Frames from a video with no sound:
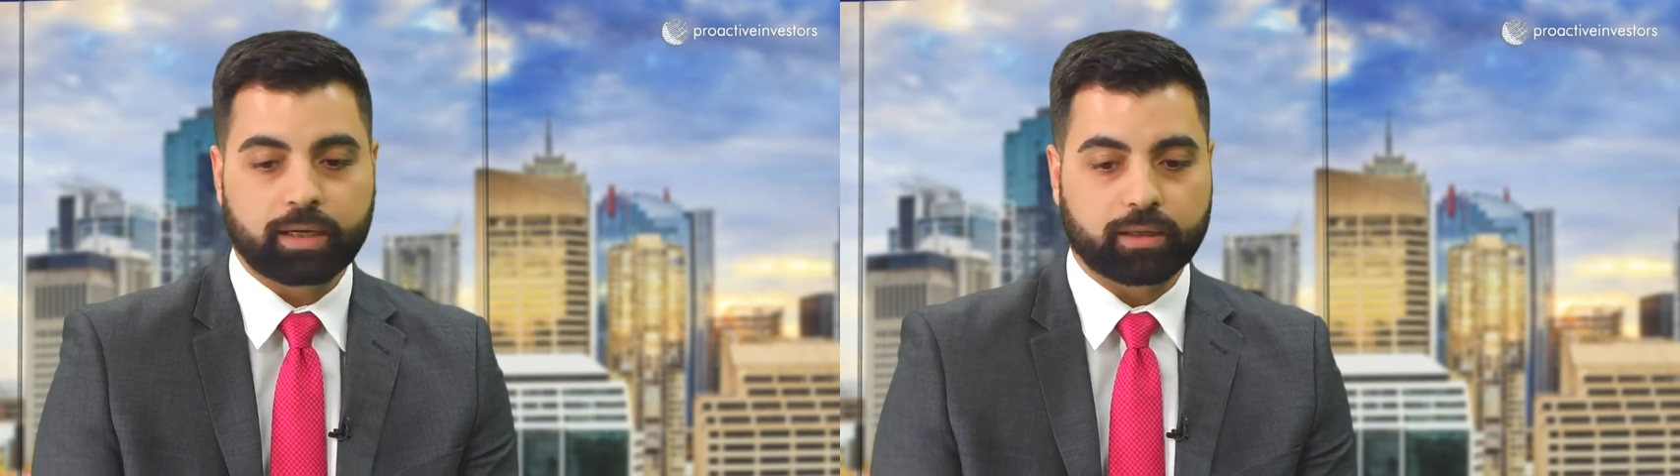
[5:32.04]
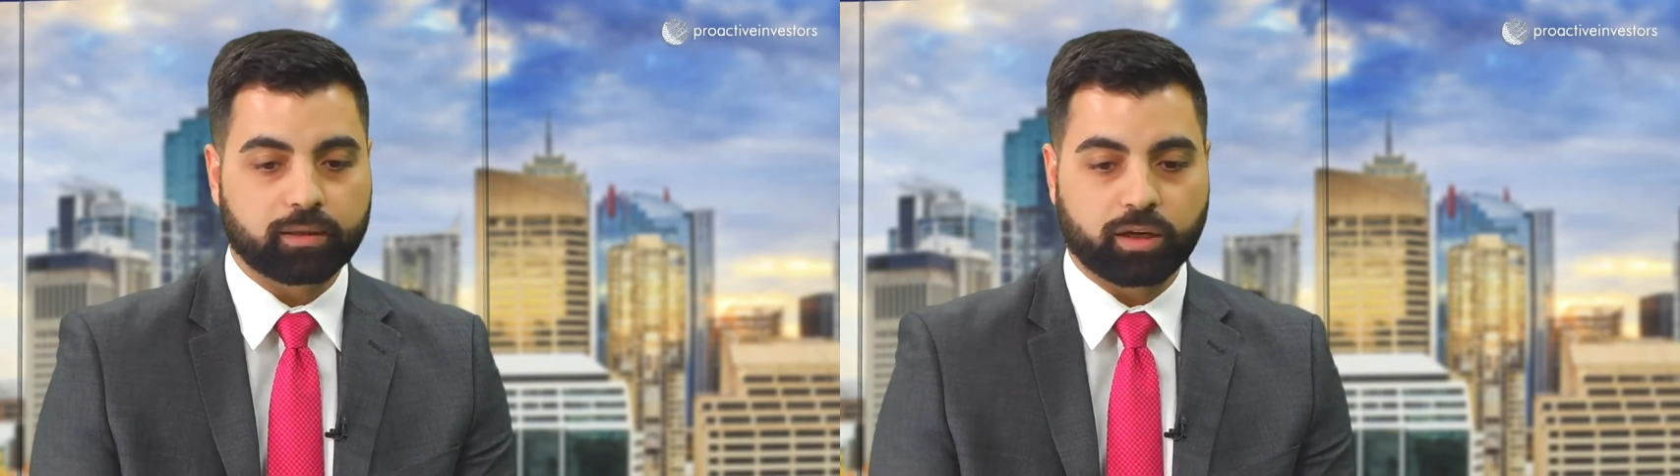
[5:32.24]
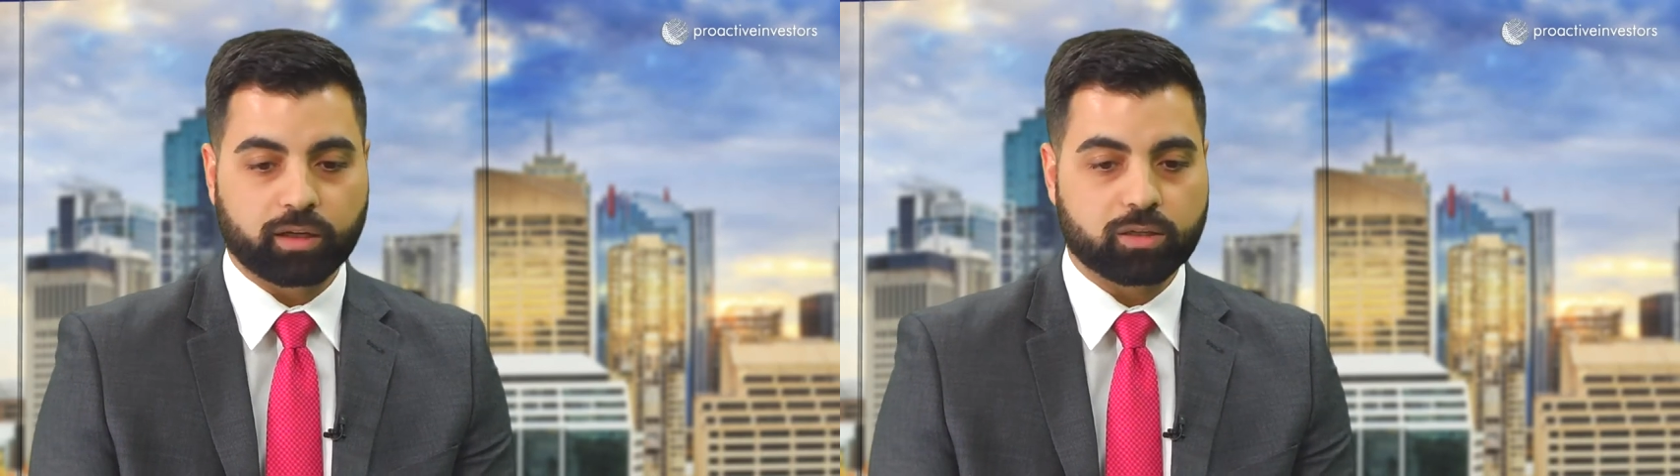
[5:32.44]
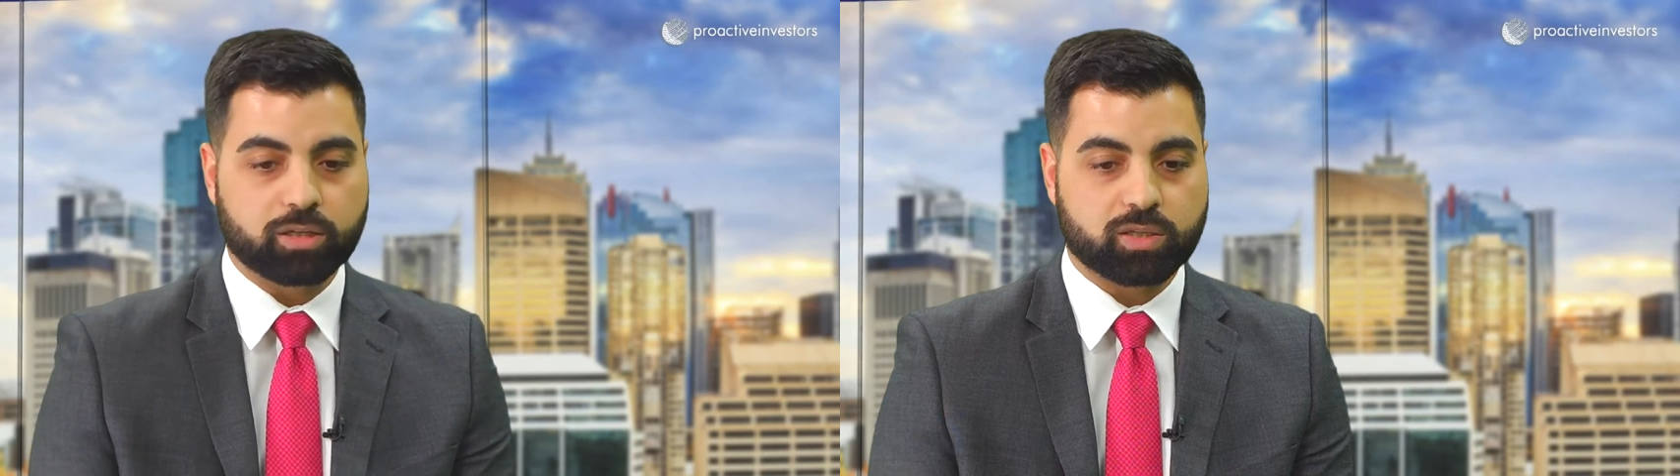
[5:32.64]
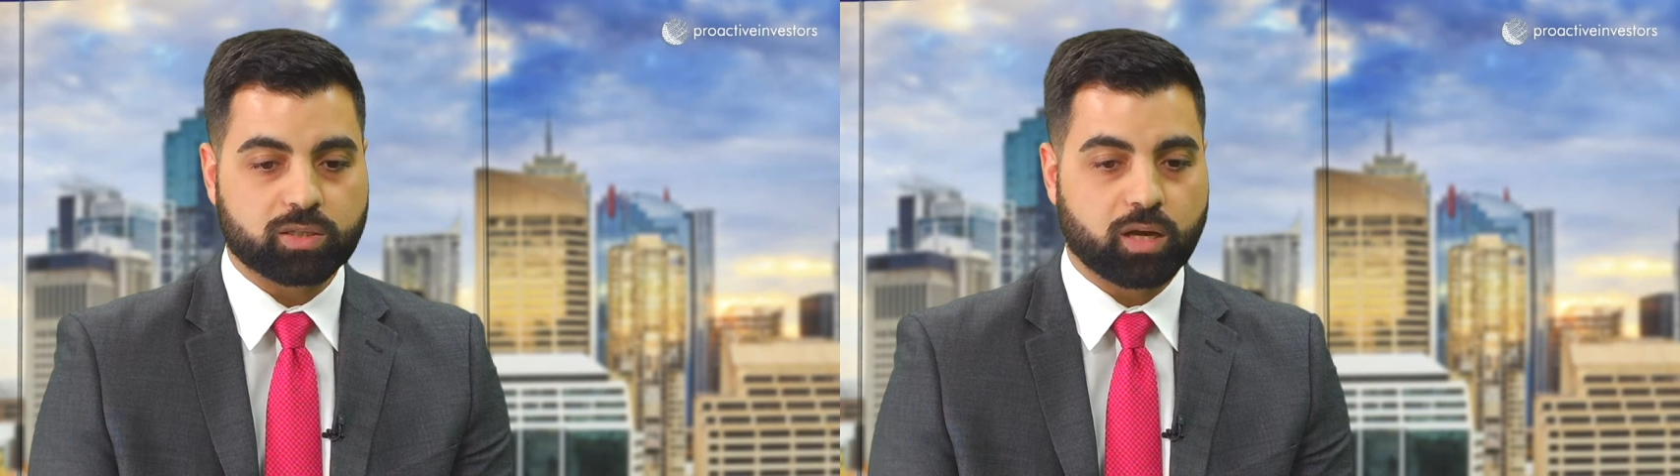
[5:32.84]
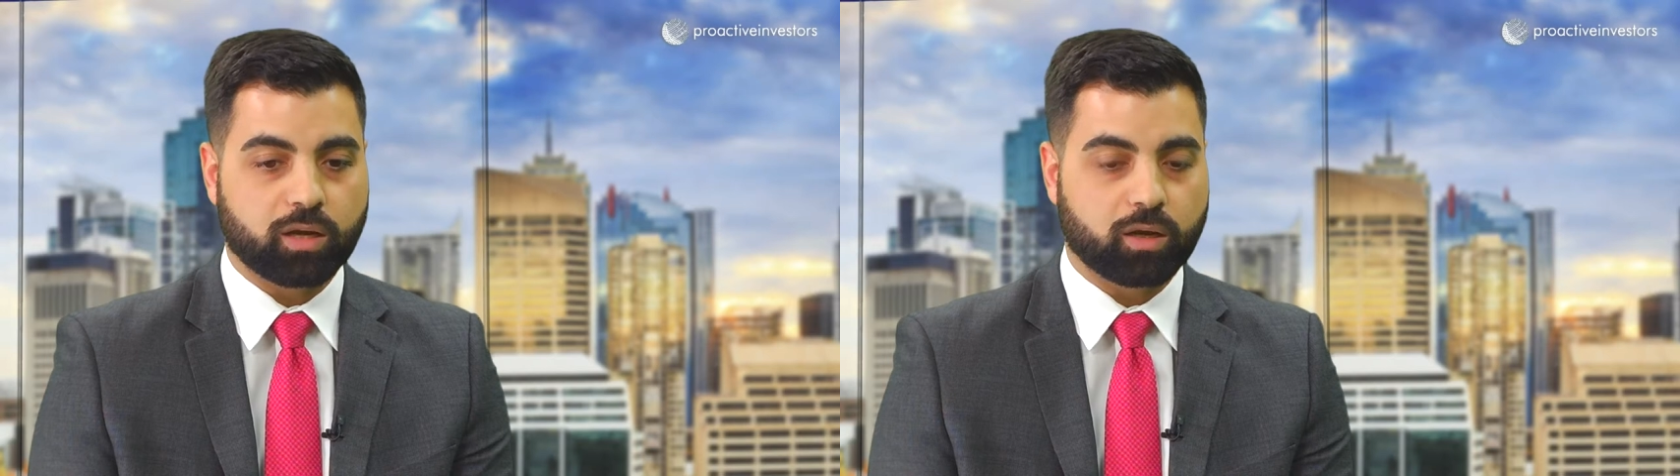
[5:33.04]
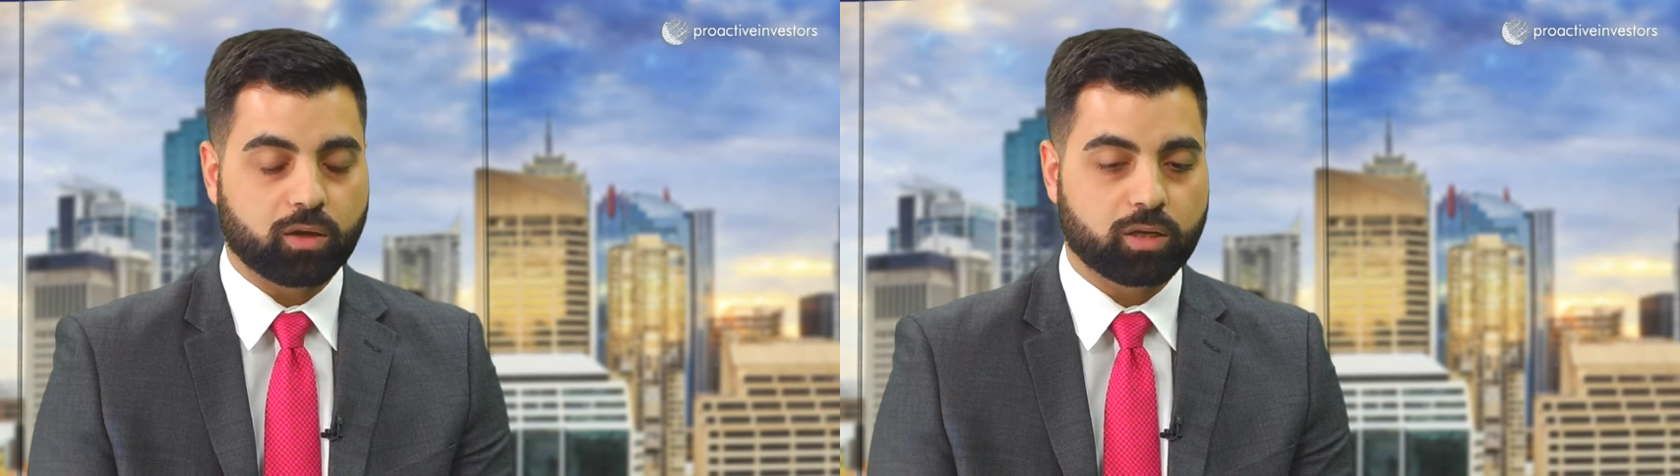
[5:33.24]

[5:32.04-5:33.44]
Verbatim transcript: And I can just say, you know,